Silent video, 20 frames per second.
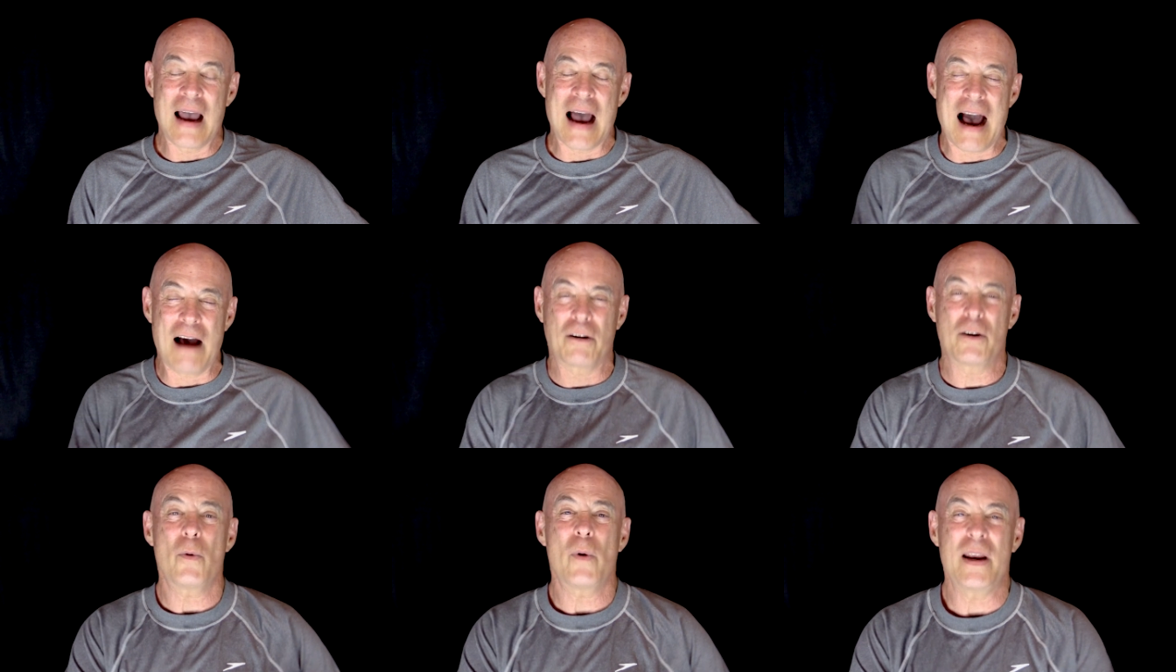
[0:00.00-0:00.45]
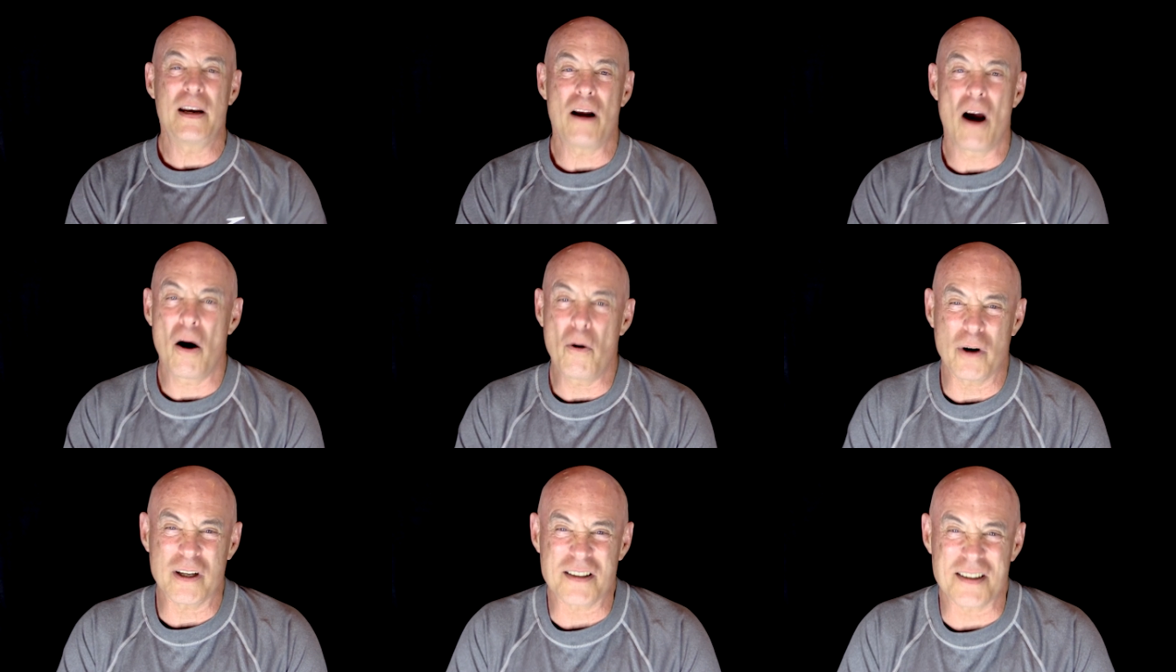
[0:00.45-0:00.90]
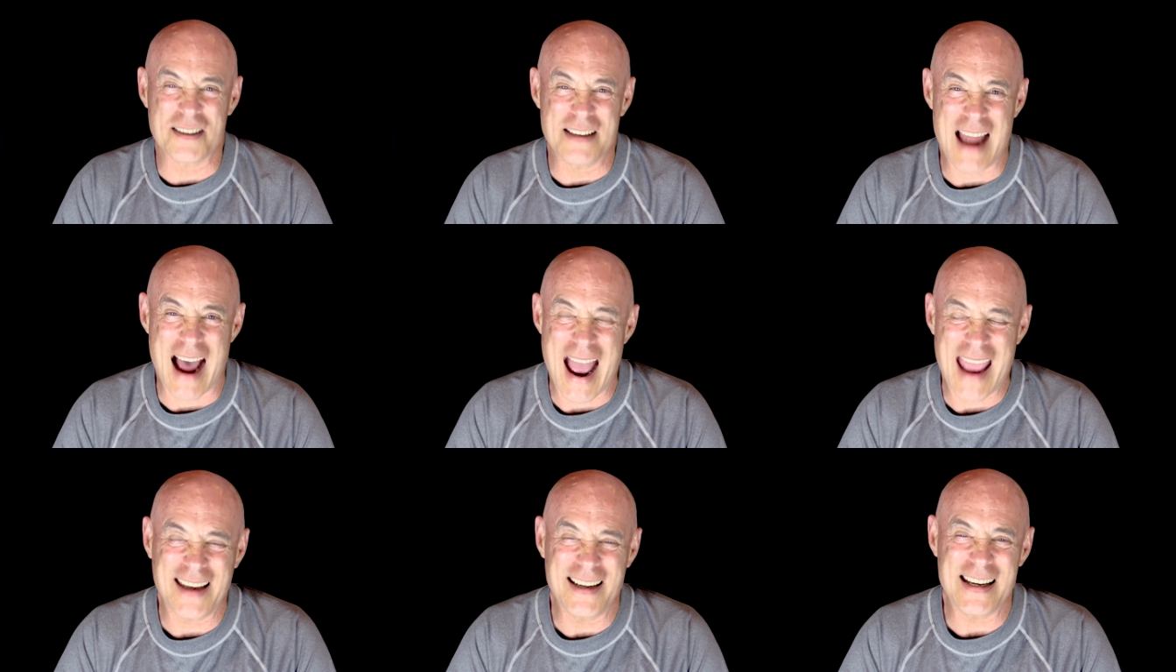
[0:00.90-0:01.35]
how do we know it's
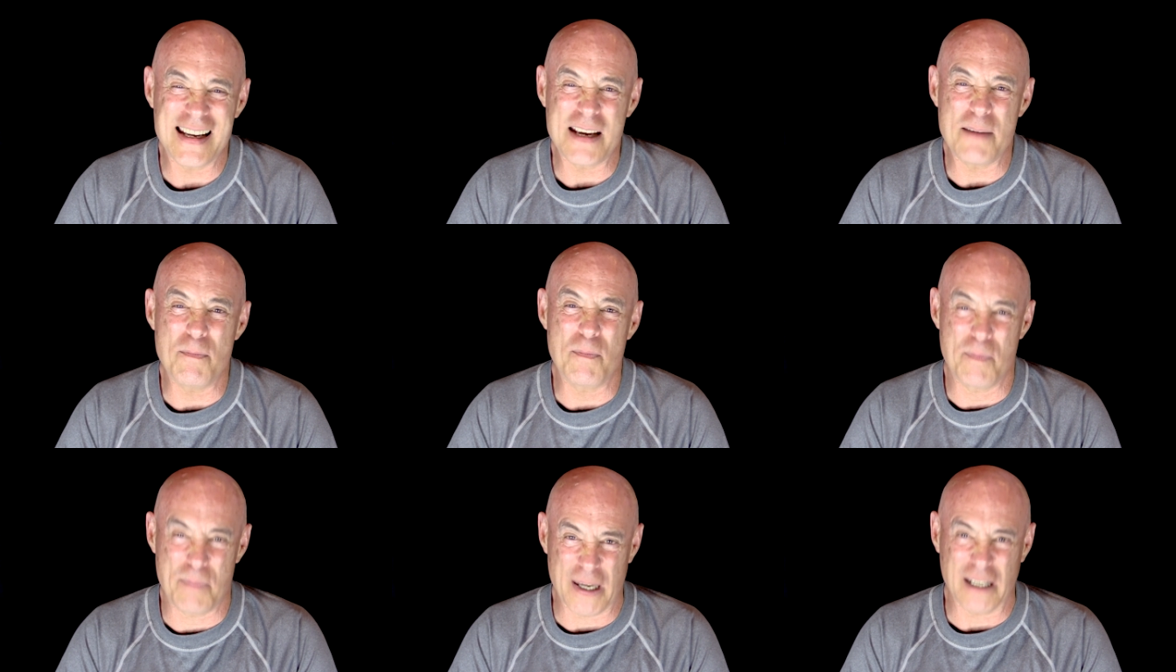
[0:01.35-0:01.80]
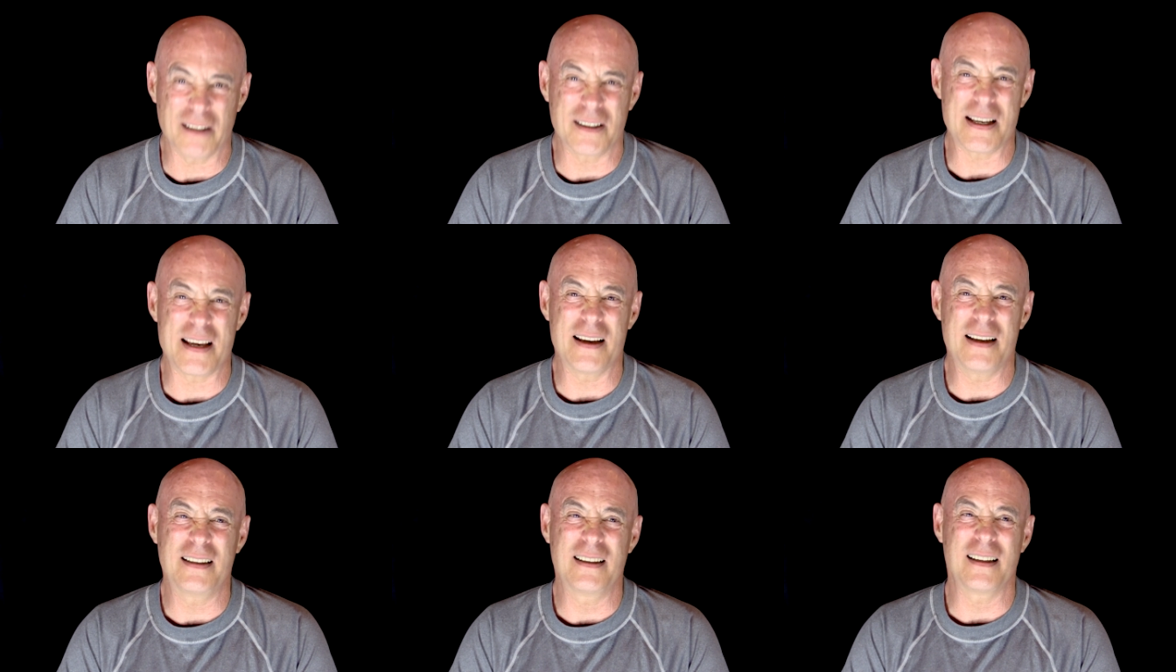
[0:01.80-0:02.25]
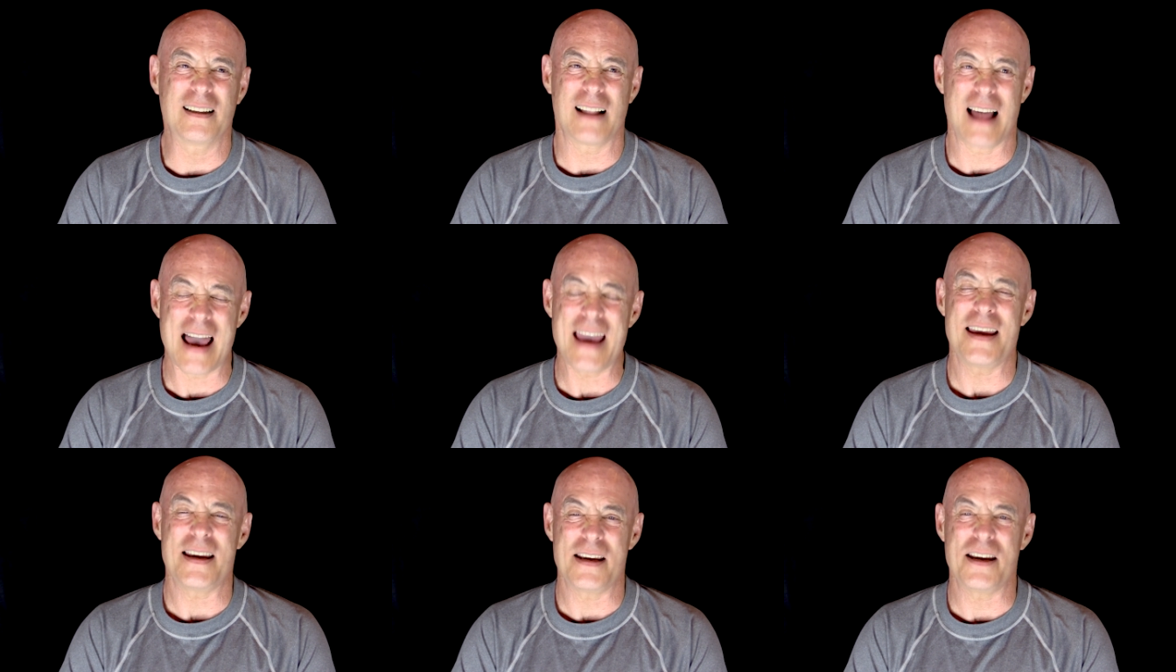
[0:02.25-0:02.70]
ninety billion
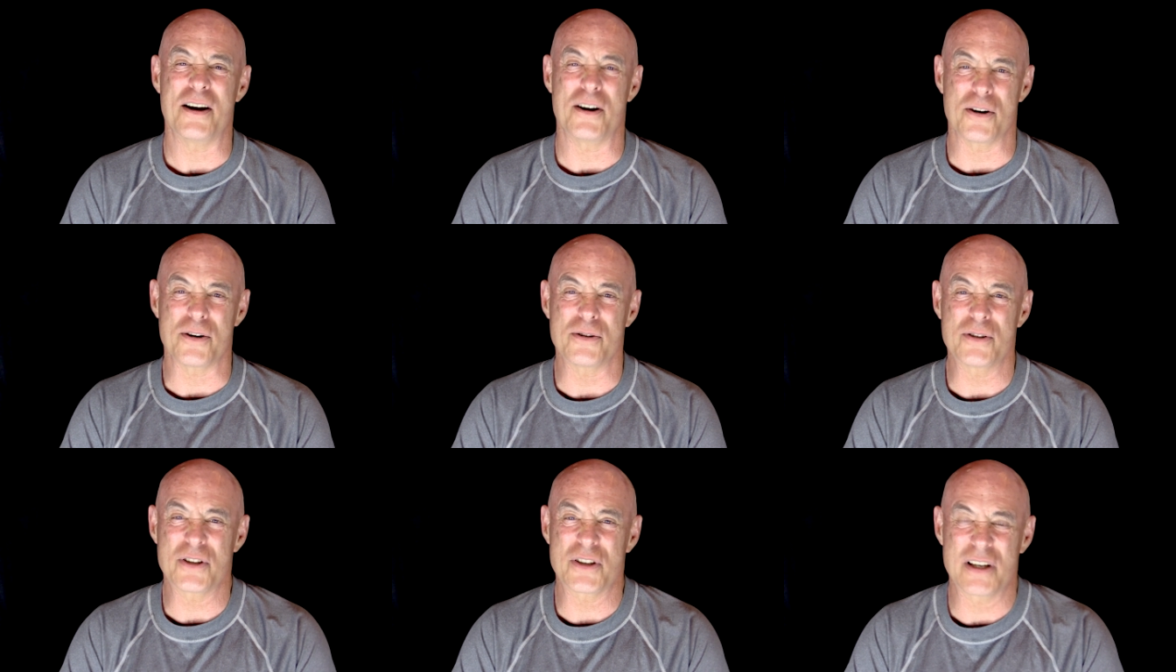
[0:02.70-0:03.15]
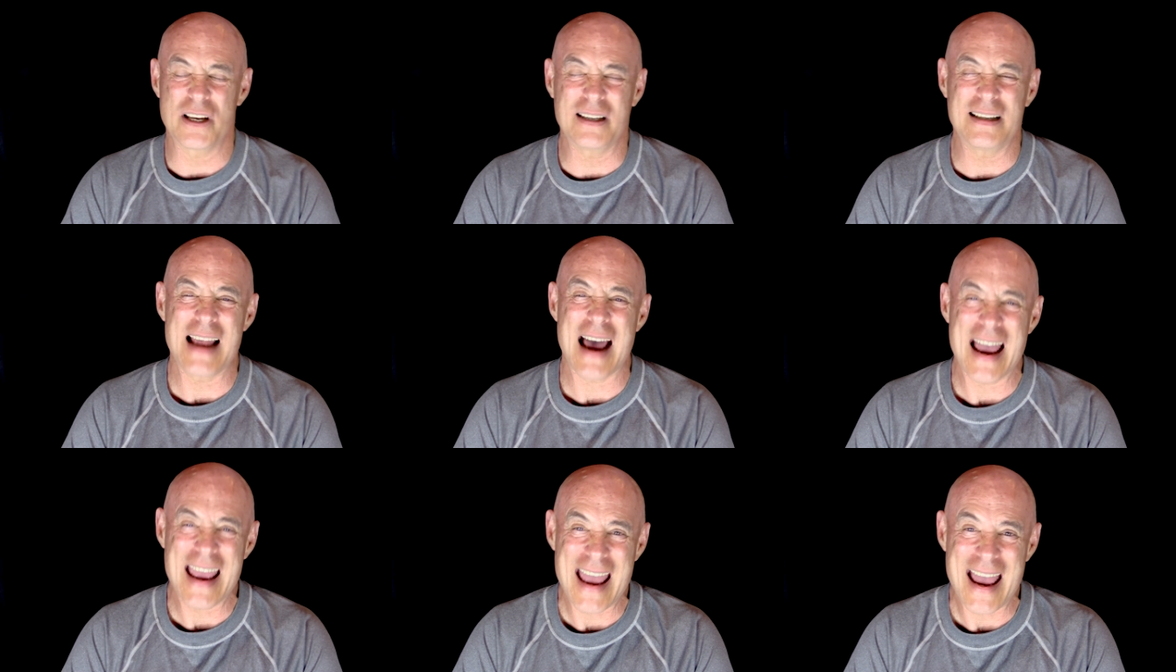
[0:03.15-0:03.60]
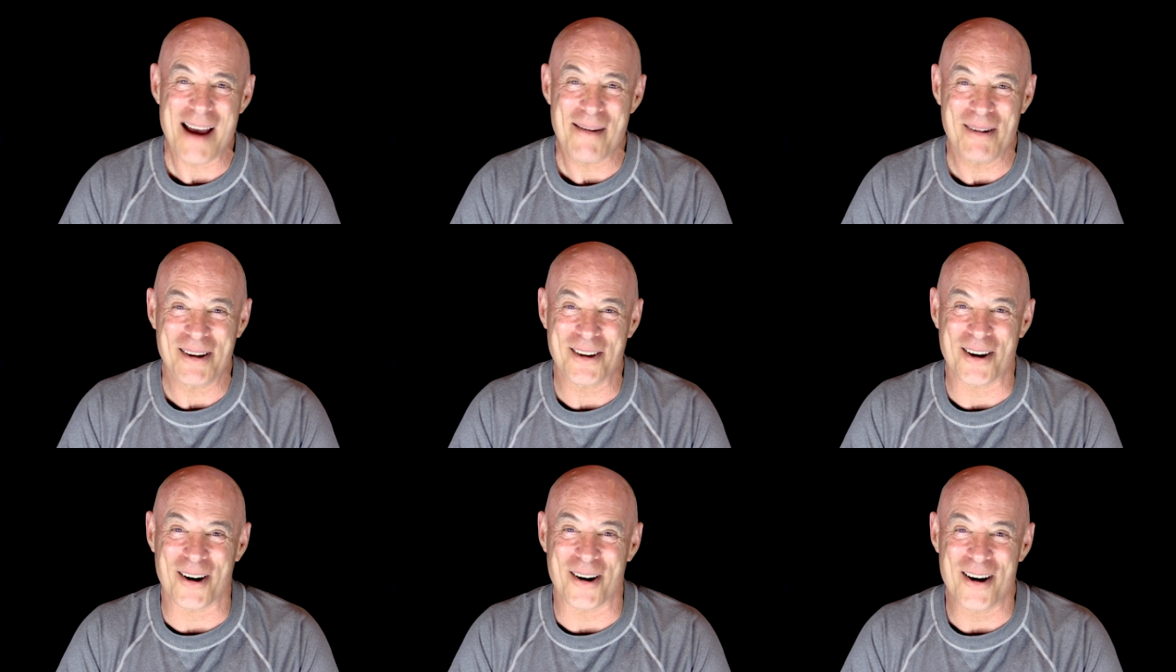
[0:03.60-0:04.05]
light years in
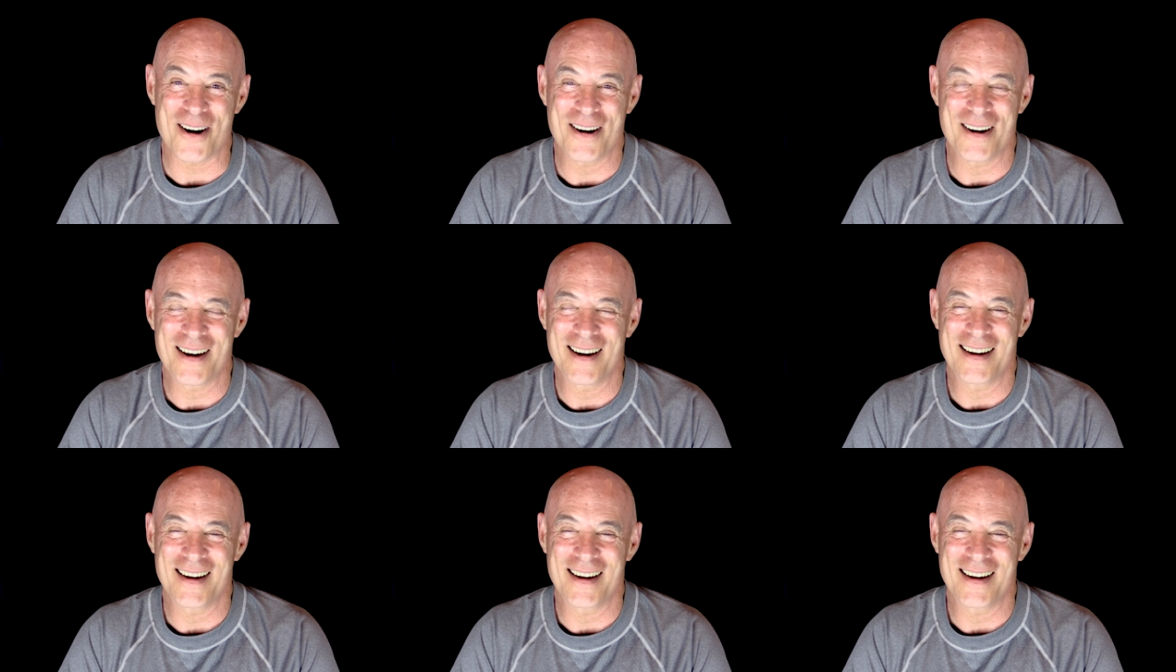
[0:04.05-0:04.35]
diameter?